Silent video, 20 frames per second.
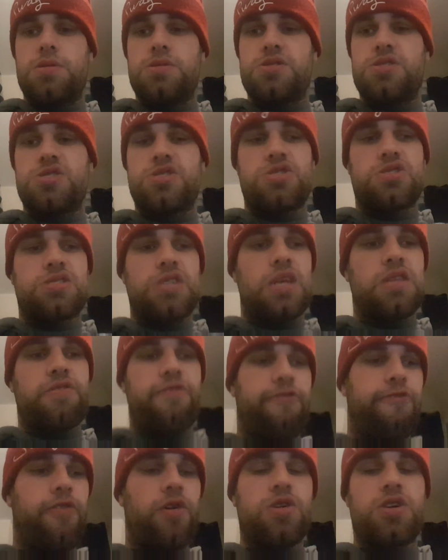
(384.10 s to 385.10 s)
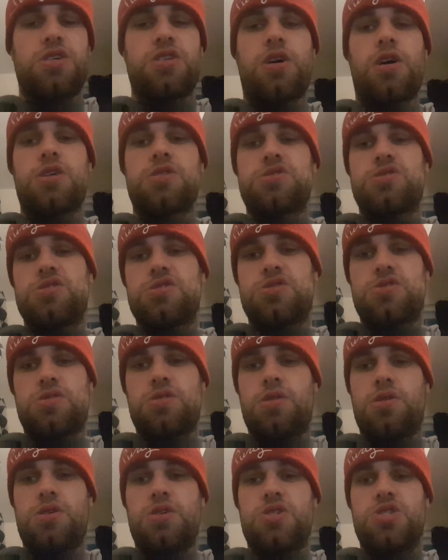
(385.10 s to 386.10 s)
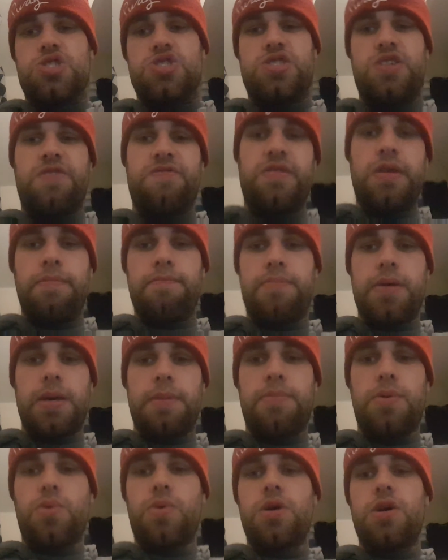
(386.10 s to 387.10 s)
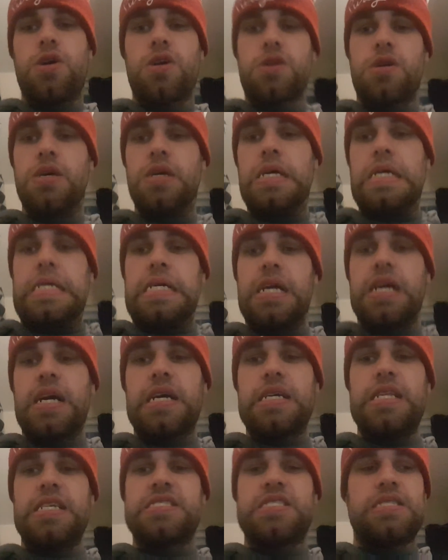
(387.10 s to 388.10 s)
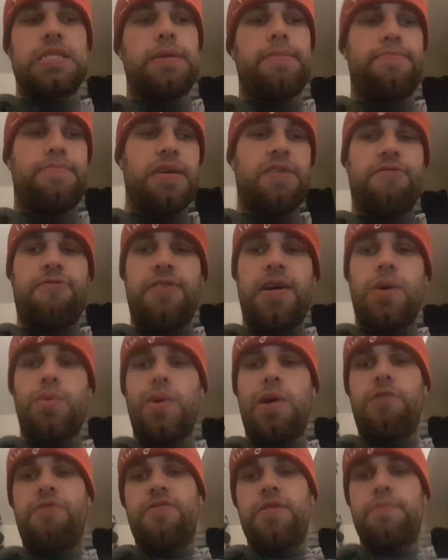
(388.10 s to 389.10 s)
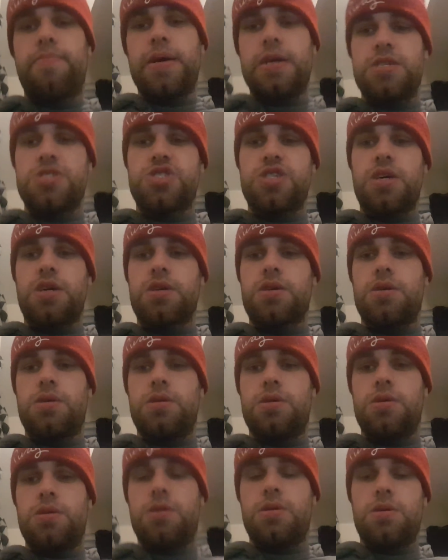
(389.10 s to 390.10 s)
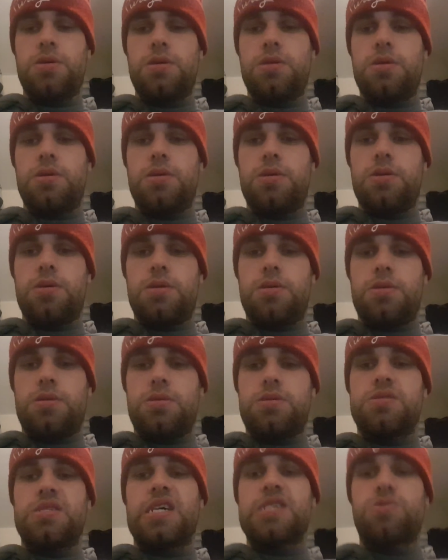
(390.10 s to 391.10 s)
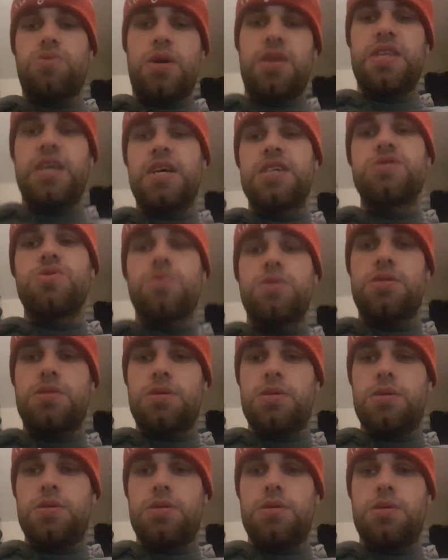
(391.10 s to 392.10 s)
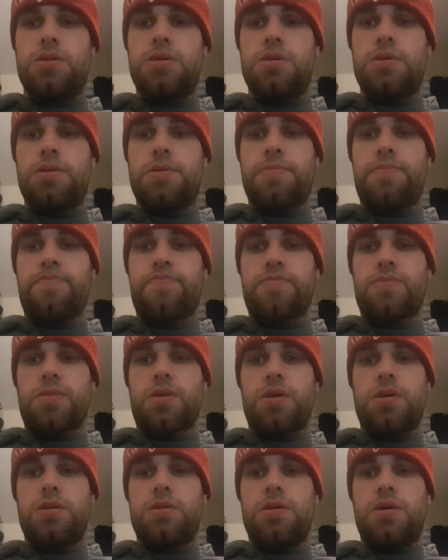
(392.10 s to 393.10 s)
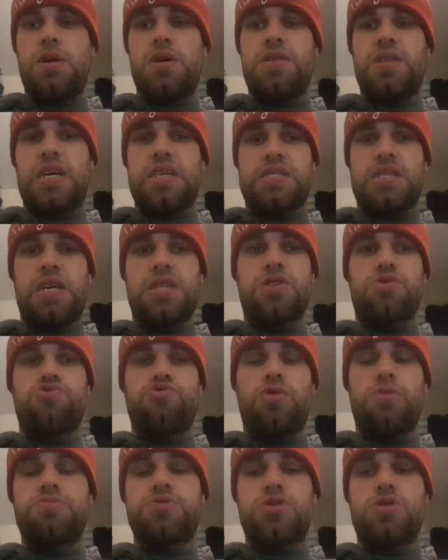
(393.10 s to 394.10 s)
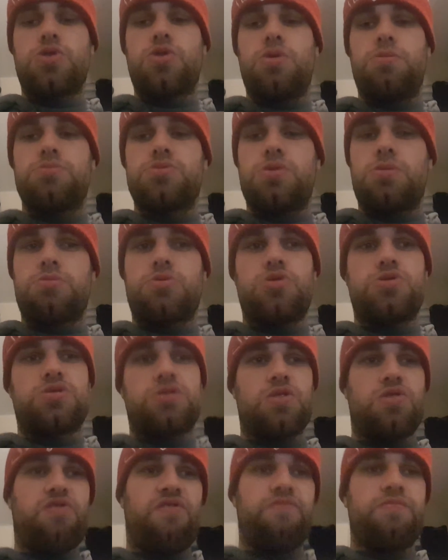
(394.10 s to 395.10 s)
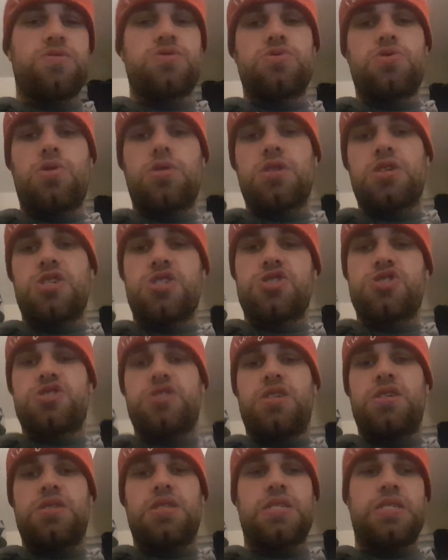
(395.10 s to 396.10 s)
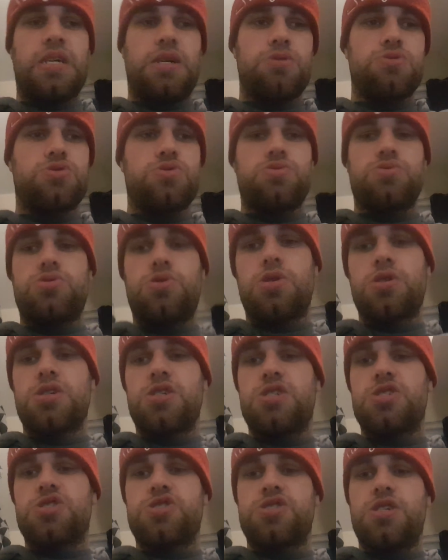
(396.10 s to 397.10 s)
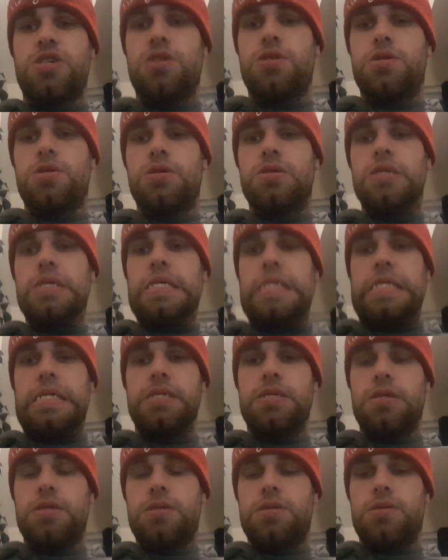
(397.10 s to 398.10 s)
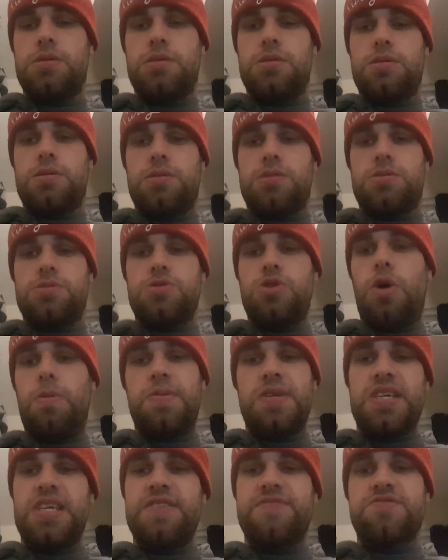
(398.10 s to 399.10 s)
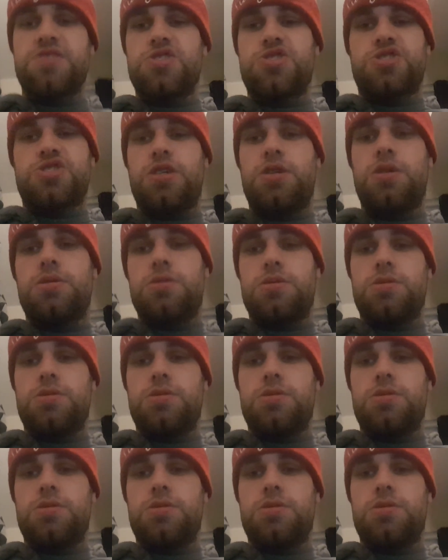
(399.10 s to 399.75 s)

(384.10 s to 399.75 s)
They're just sat in the fucking arses, shifting paperwork, collecting their big fat wealthy paycheck. That's what they're doing. And that's how the corruption comes up, because the government don't give a shit, the council don't give a shit, nobody gives a shit.